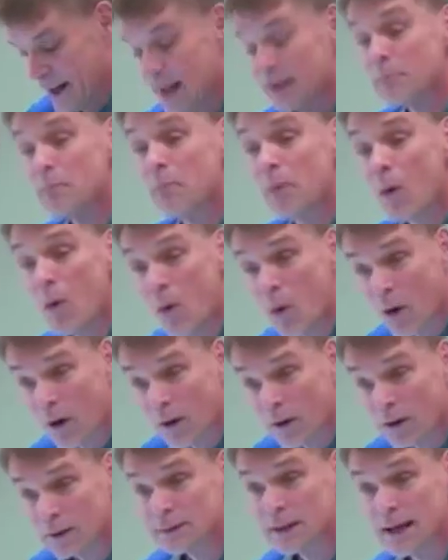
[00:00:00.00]
and
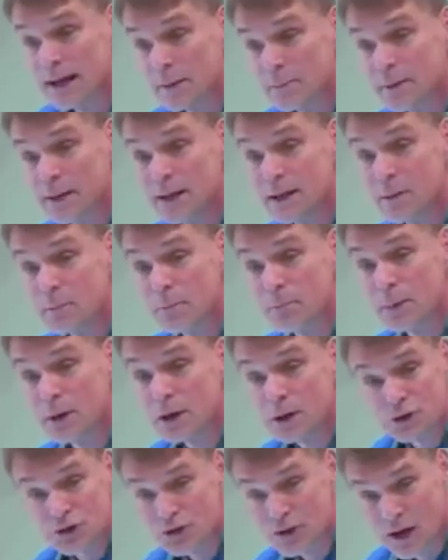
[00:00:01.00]
more like being
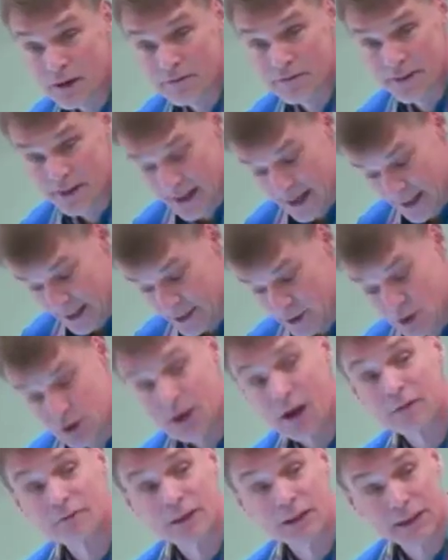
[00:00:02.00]
pushed off the
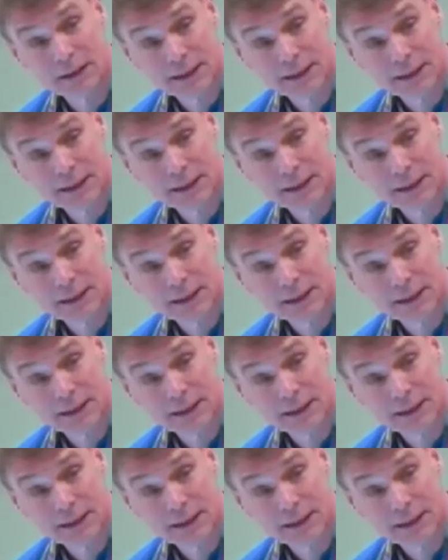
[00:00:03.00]
edge of a